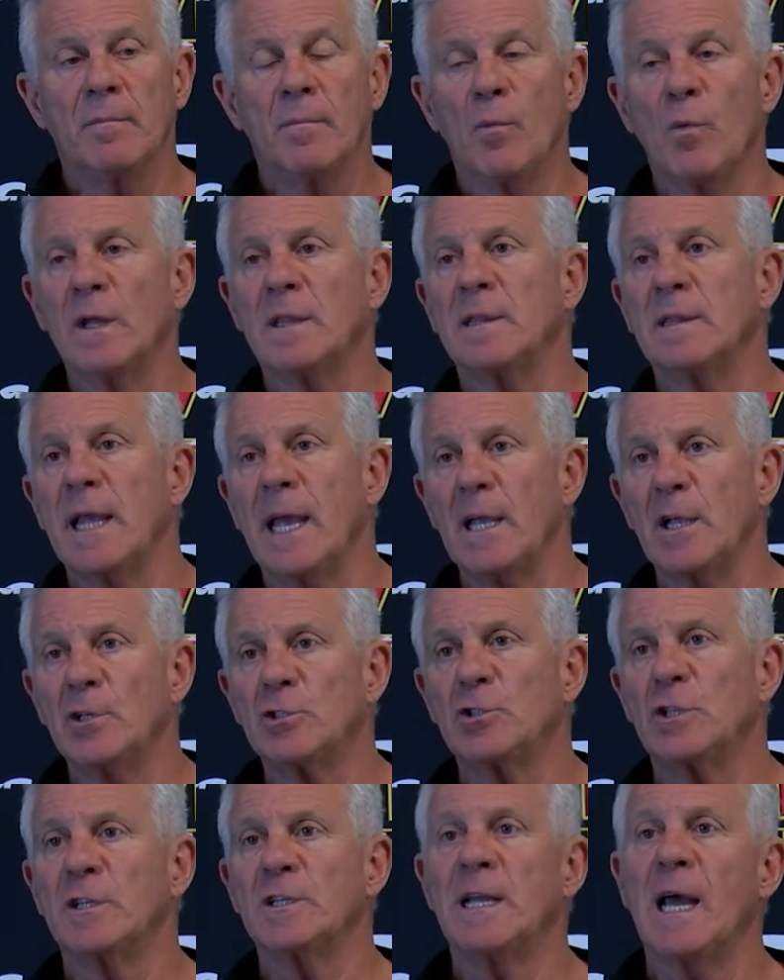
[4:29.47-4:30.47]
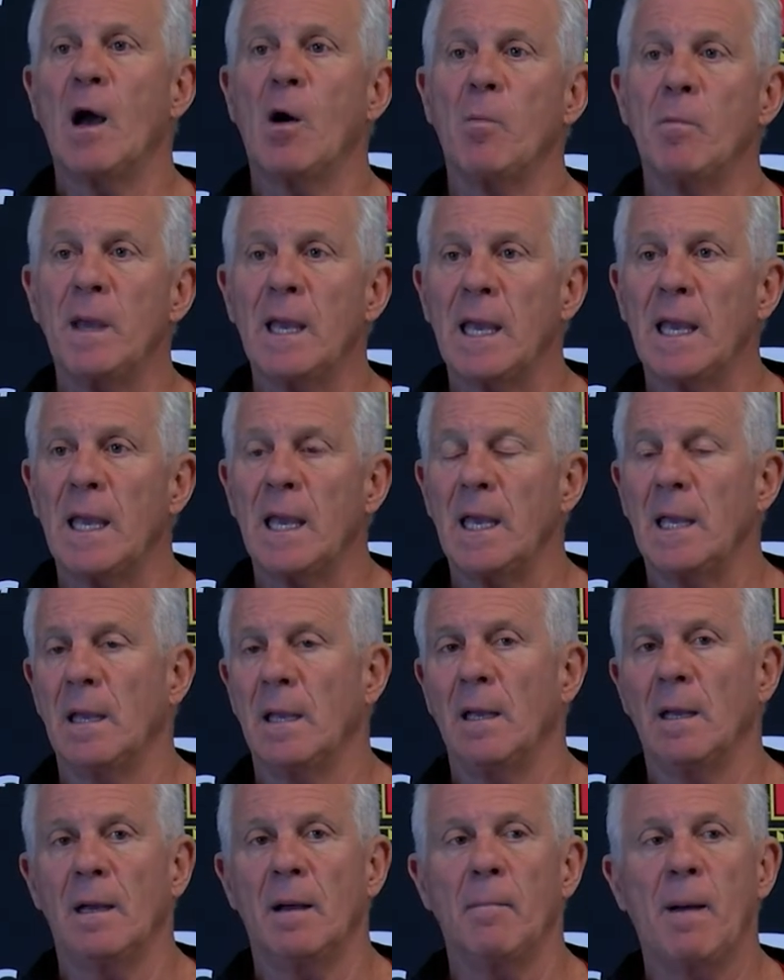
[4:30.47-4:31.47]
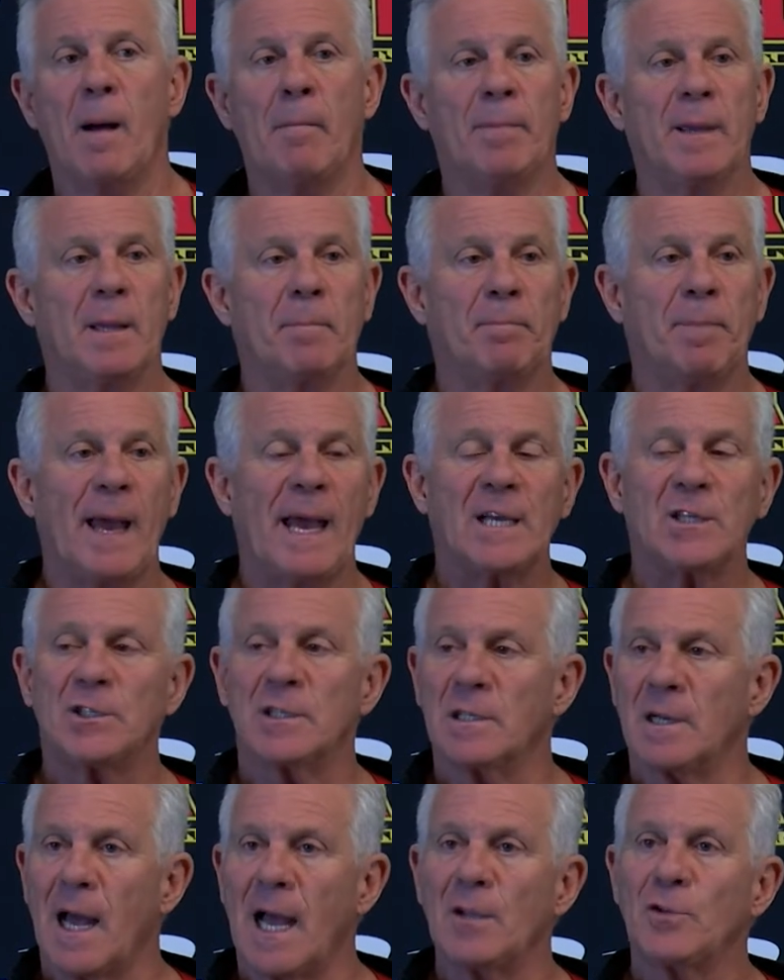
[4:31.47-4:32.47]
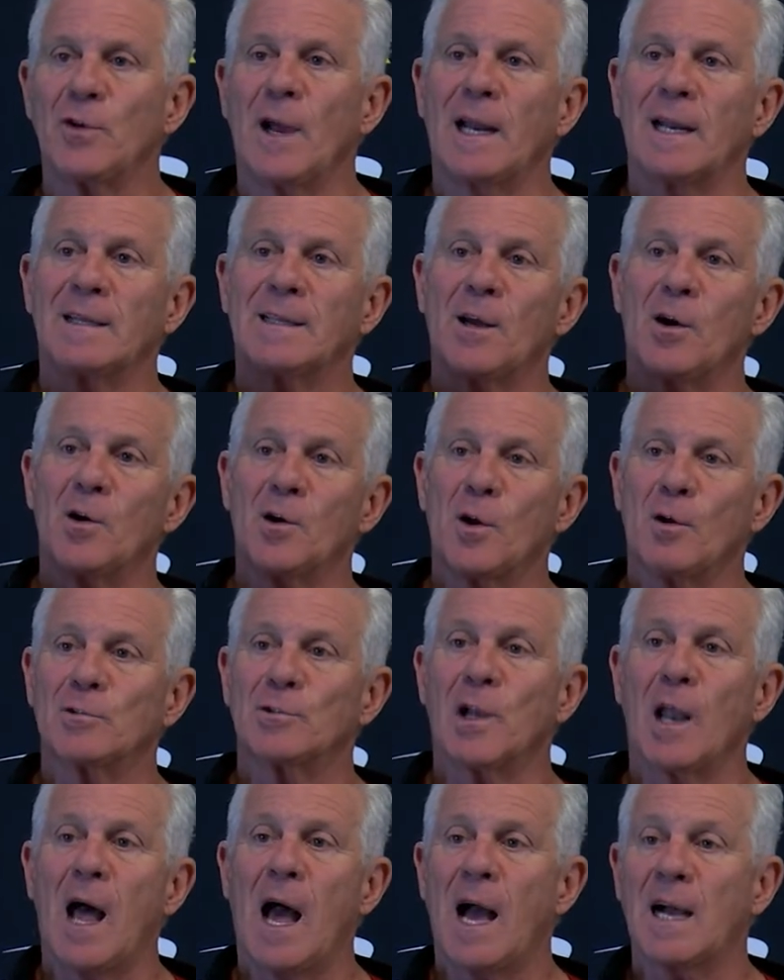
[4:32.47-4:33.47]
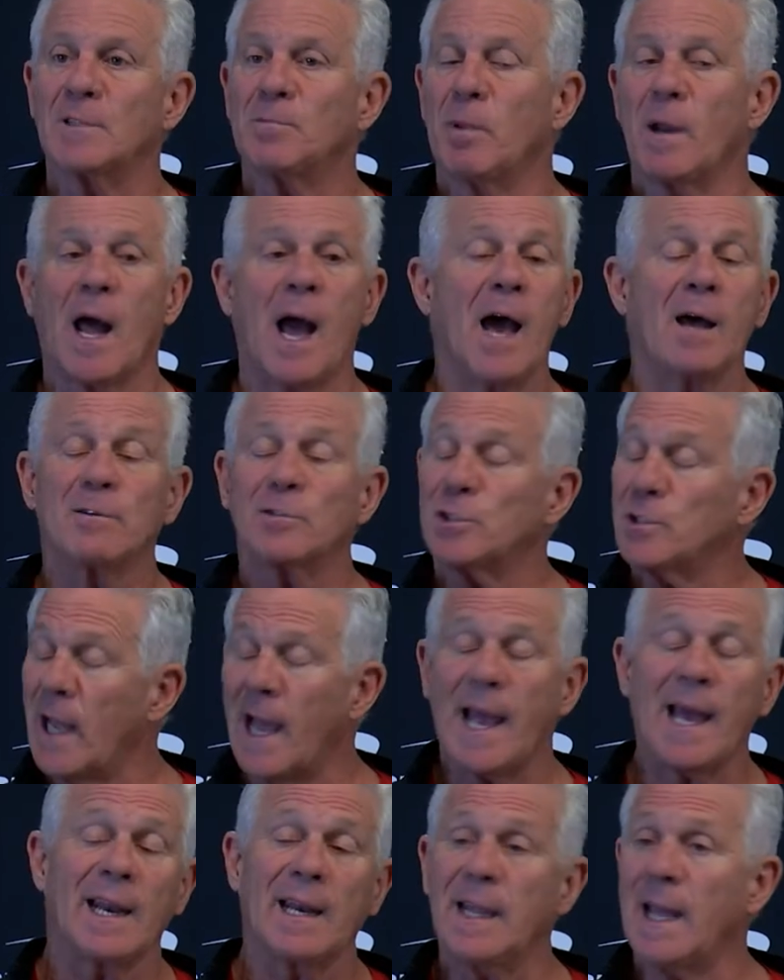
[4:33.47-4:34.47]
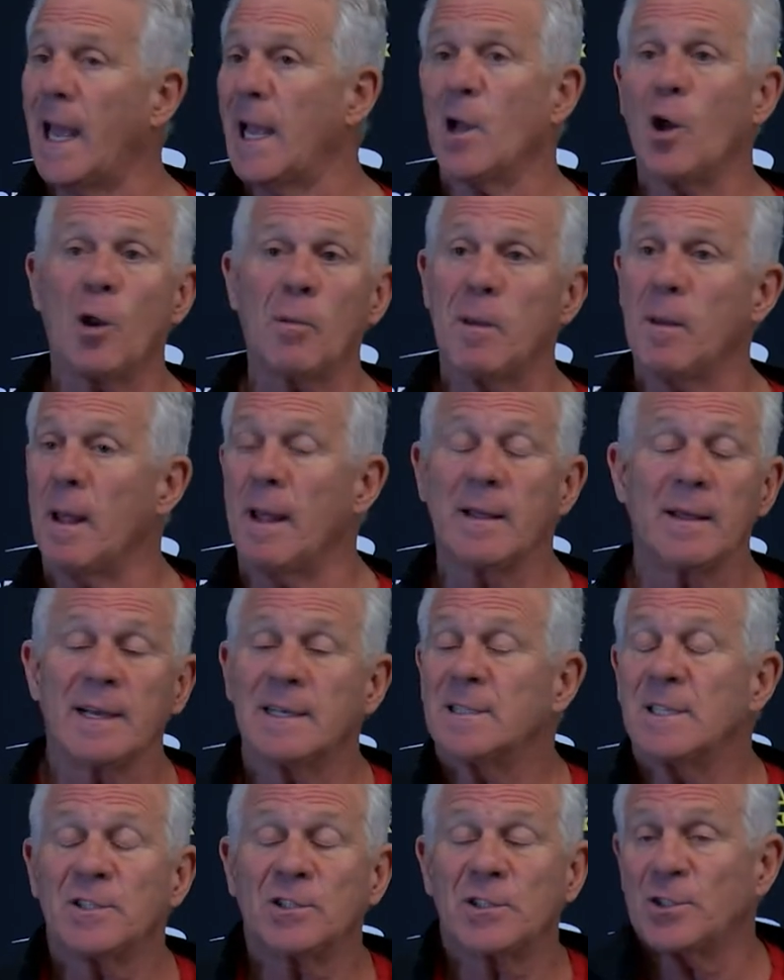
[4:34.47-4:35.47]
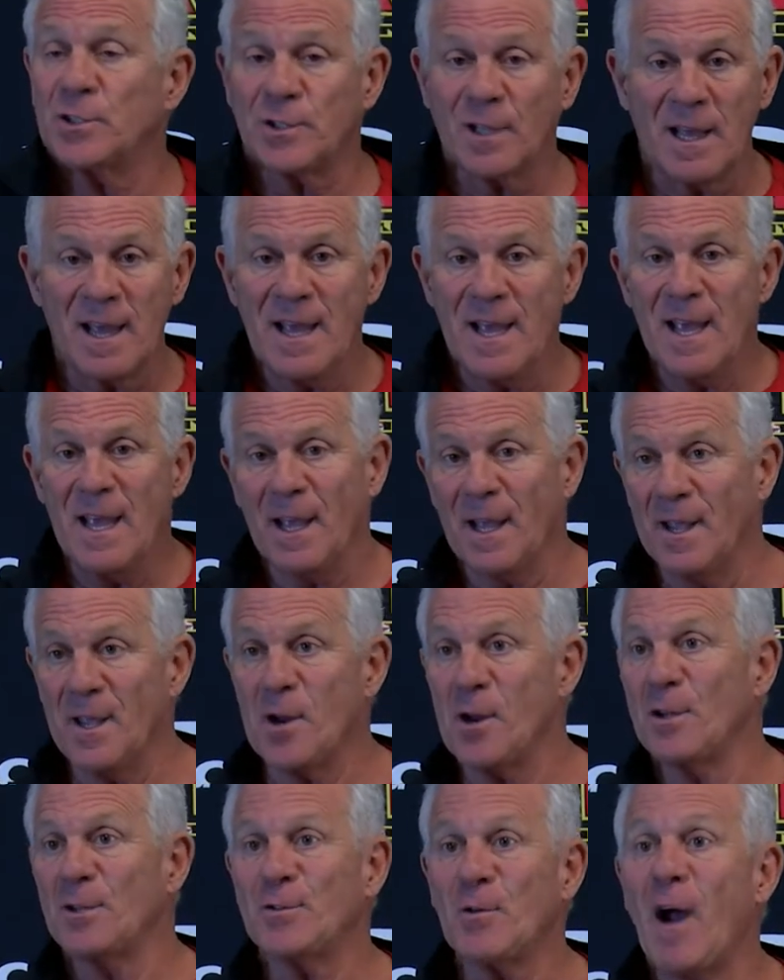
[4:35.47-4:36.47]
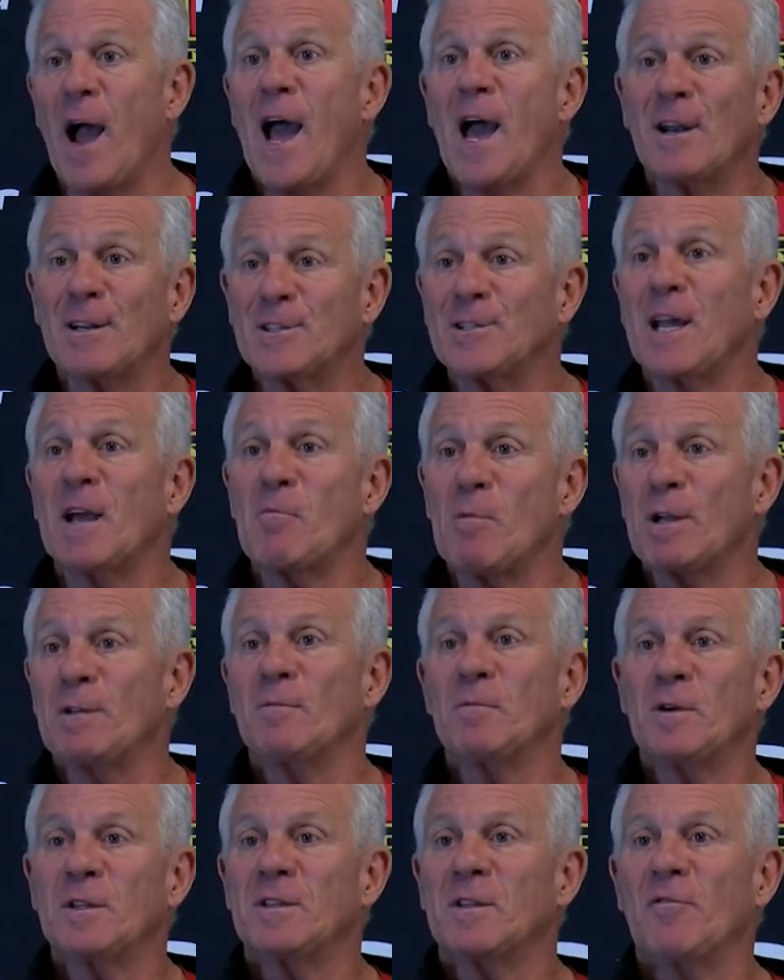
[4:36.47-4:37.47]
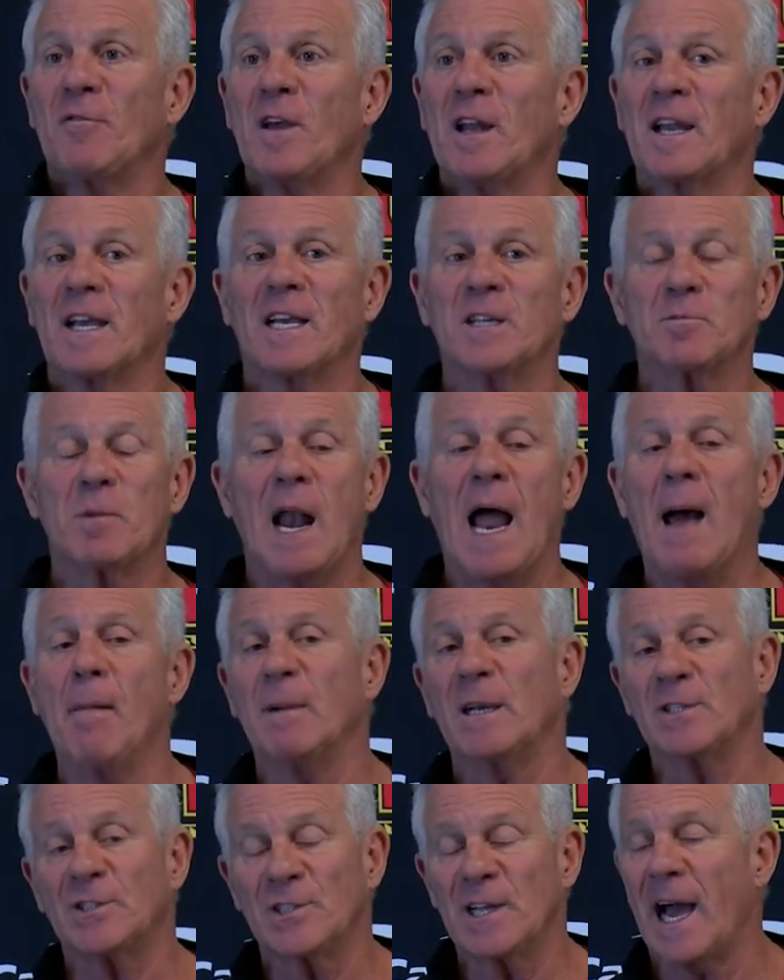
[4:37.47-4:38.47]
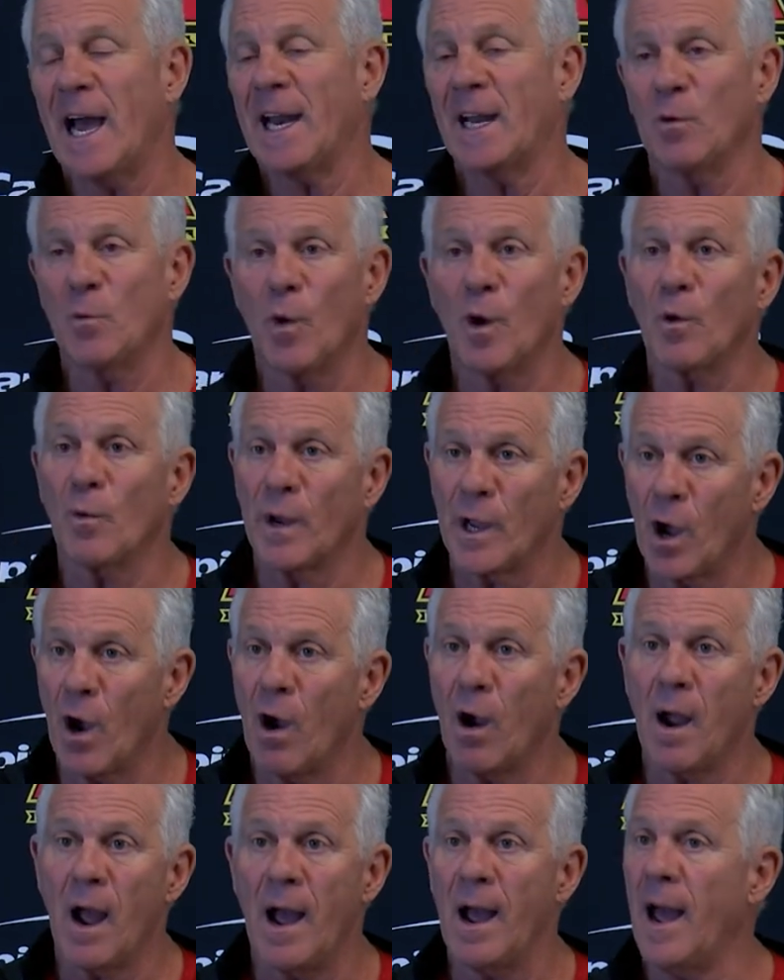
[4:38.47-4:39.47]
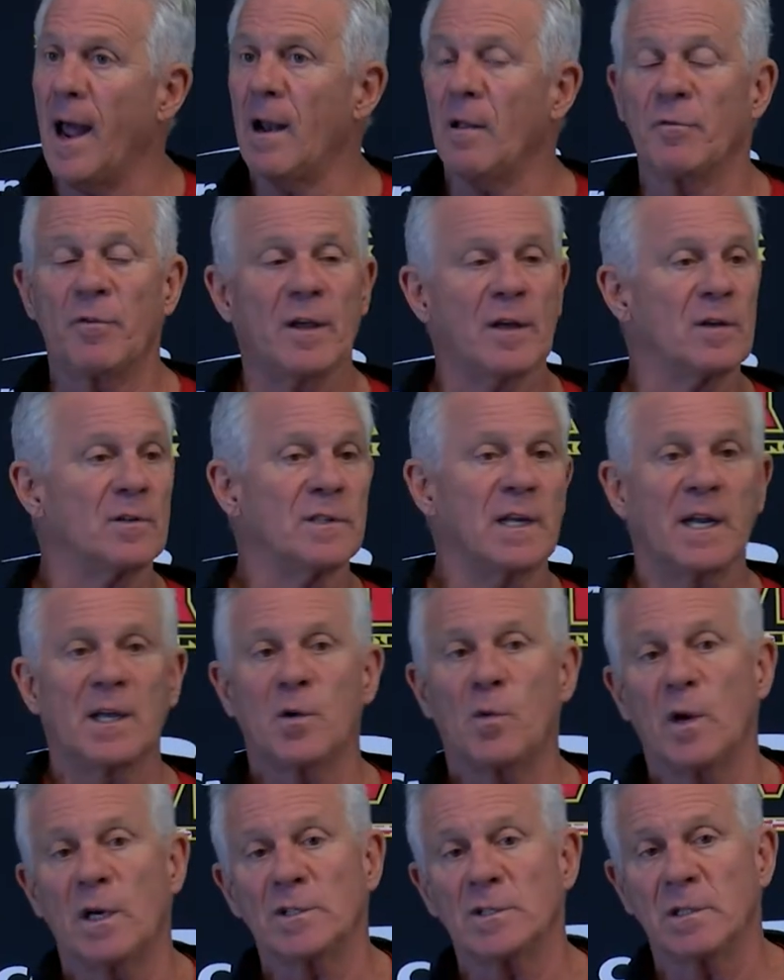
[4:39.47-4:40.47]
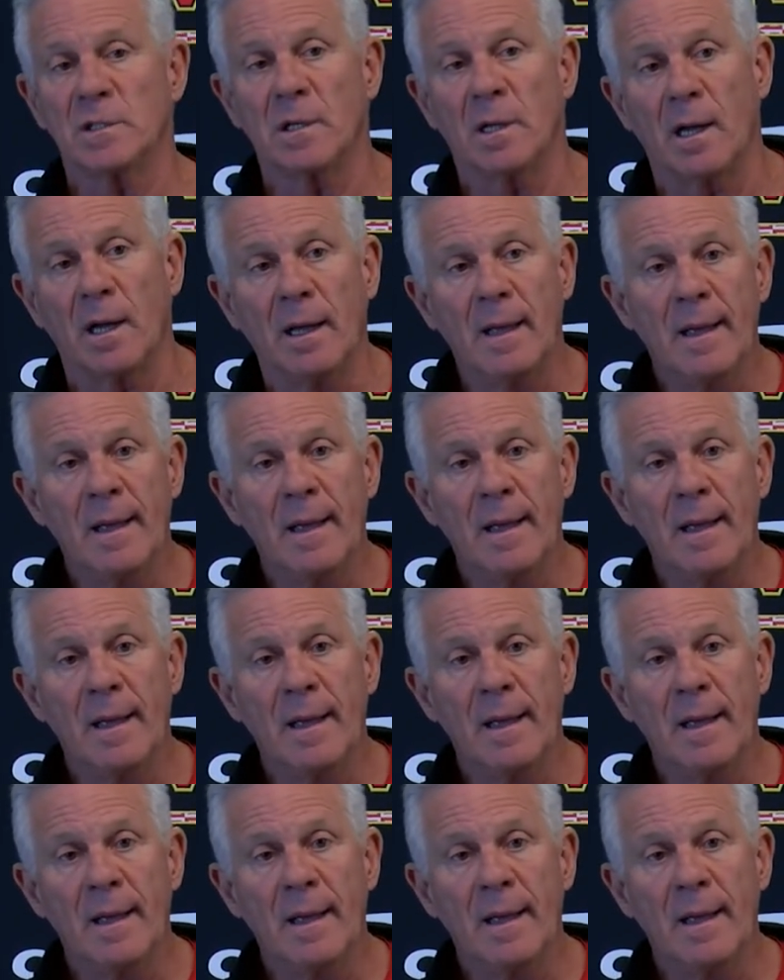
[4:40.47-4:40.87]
what they used to tell me about being patient, I try to tell Coach Lox, but I understand he ain't going to be, because it's just, you know, so I understand what the feeling is, but I'm excited where we are. I don't think there's any question.